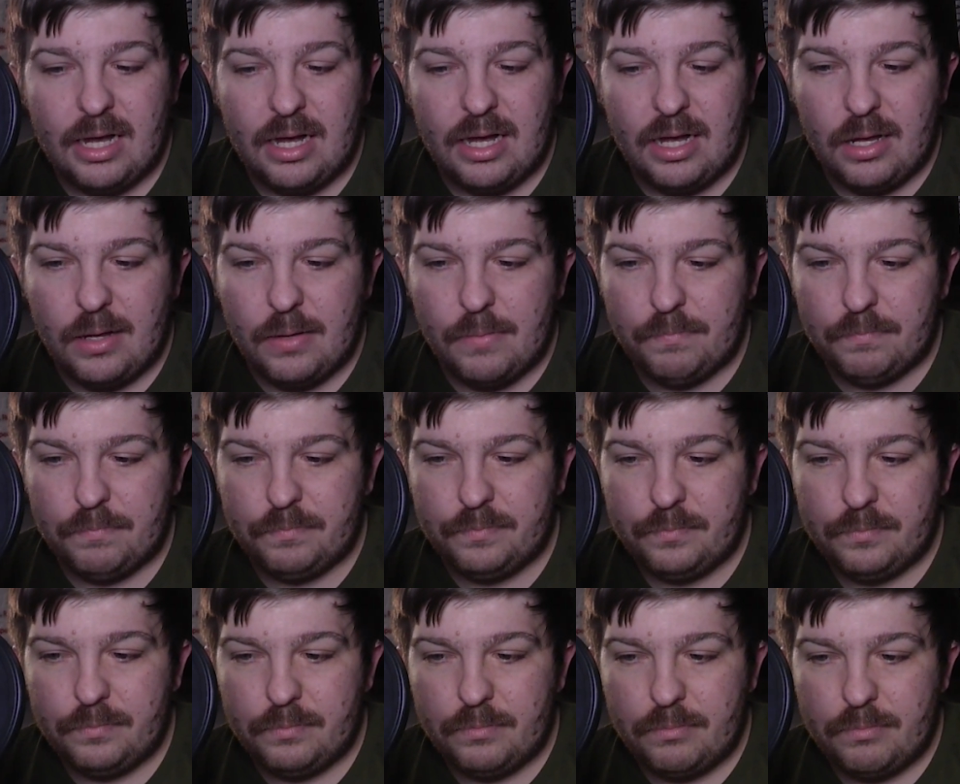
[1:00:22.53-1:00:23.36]

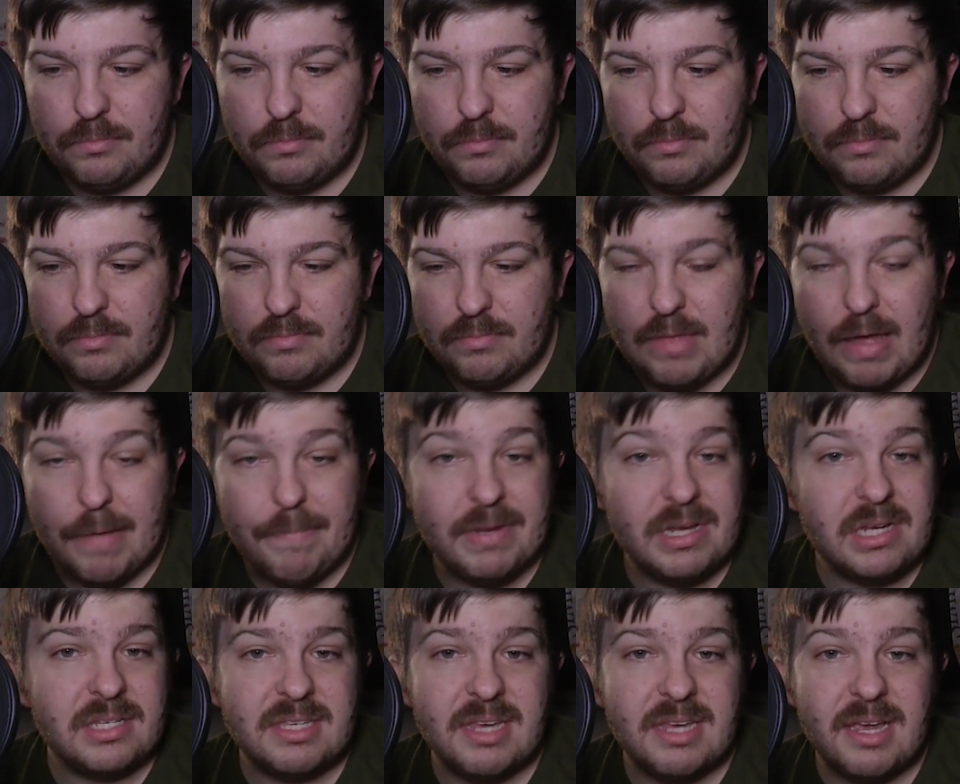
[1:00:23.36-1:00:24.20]
Um,
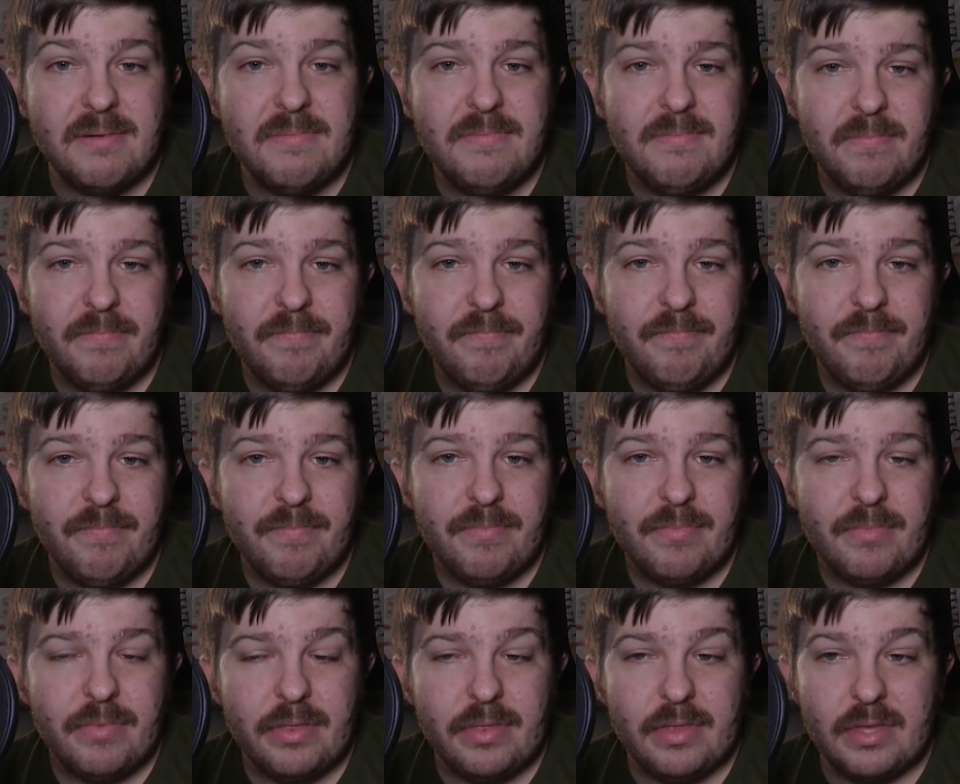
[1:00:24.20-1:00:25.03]
that being said,
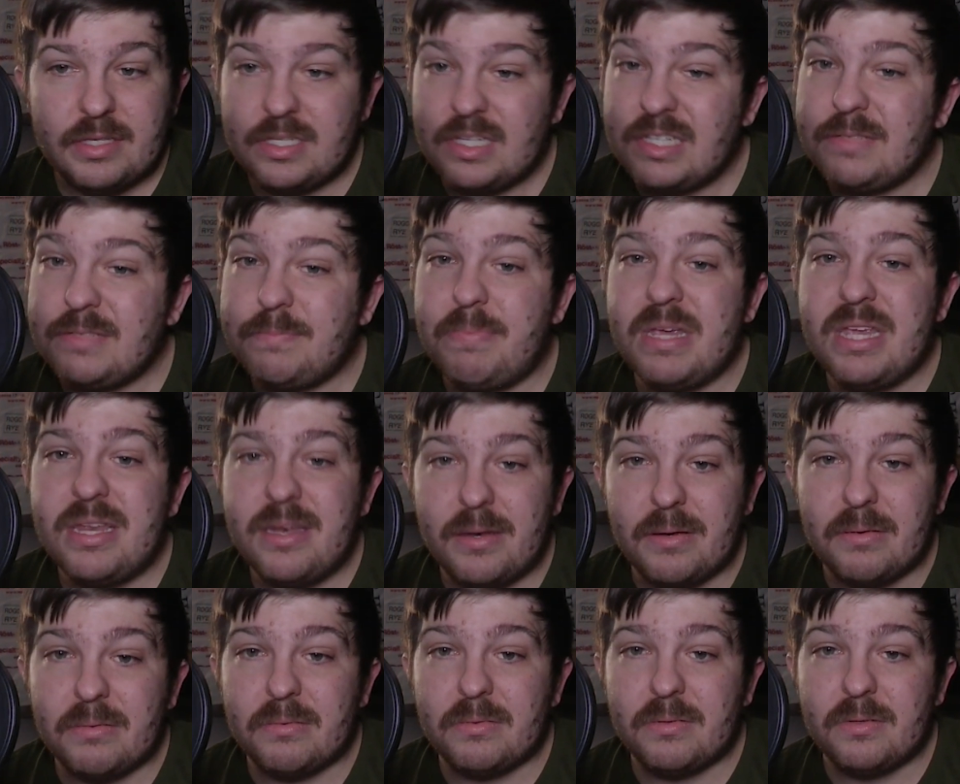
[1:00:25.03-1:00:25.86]
this has
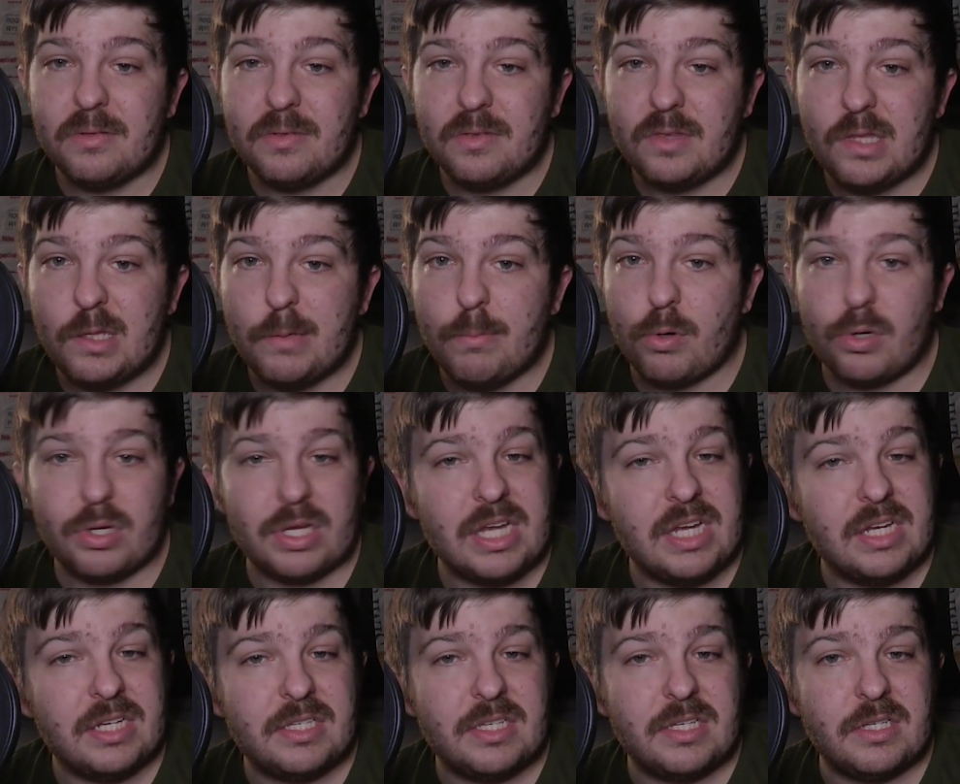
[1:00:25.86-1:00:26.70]
been the
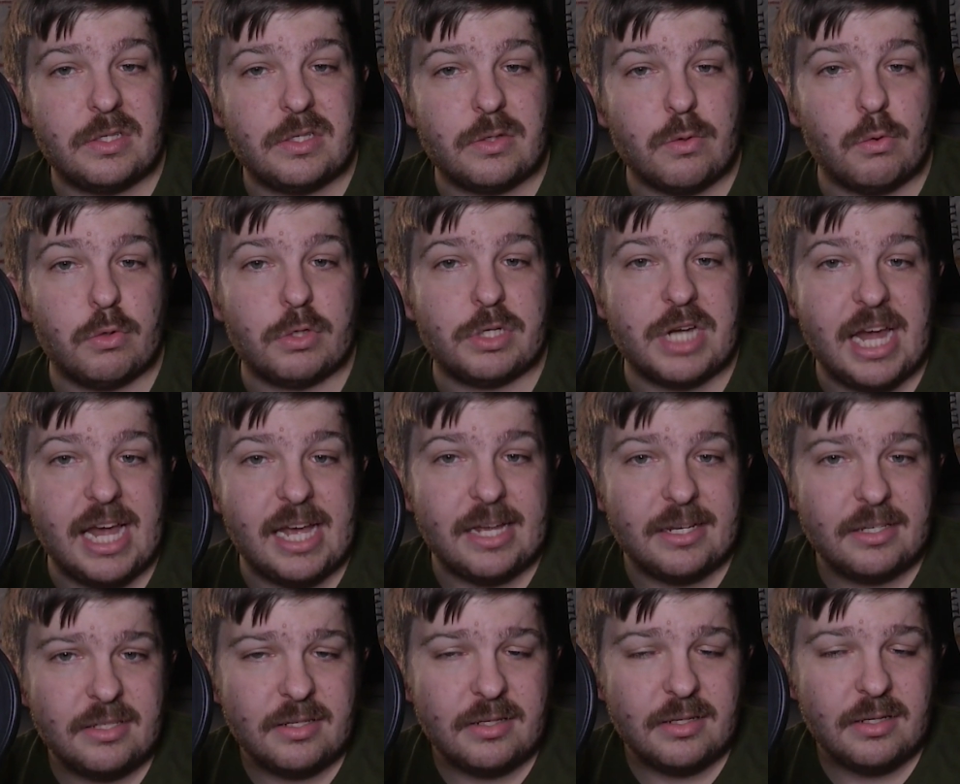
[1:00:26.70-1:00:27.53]
Burn KC
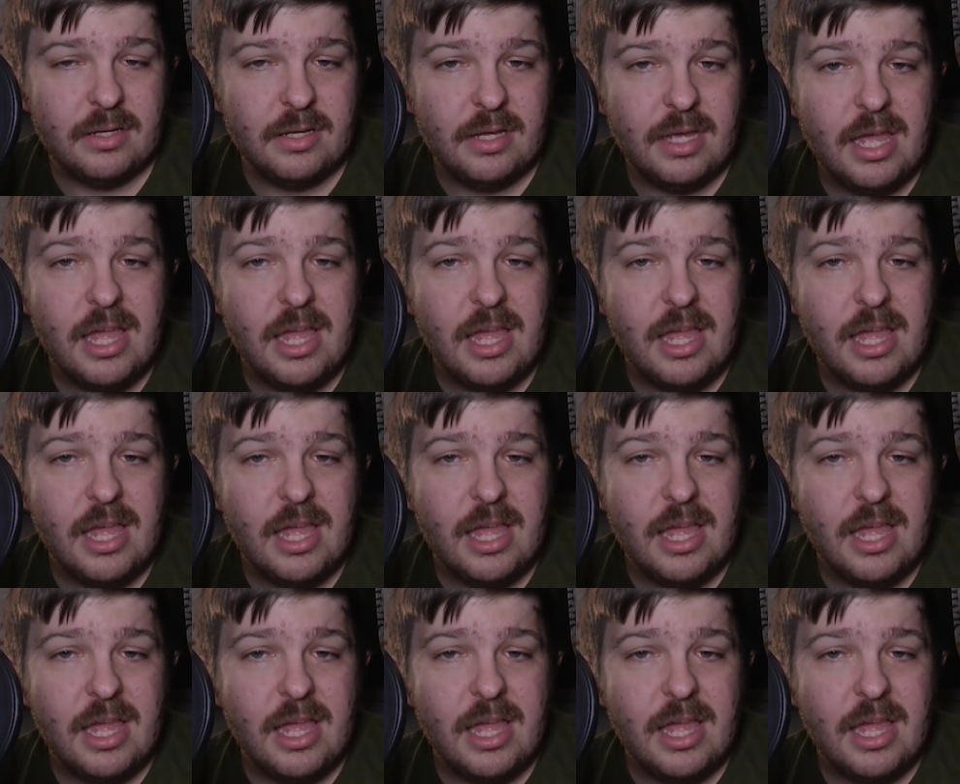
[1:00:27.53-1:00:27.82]
Scorchcast.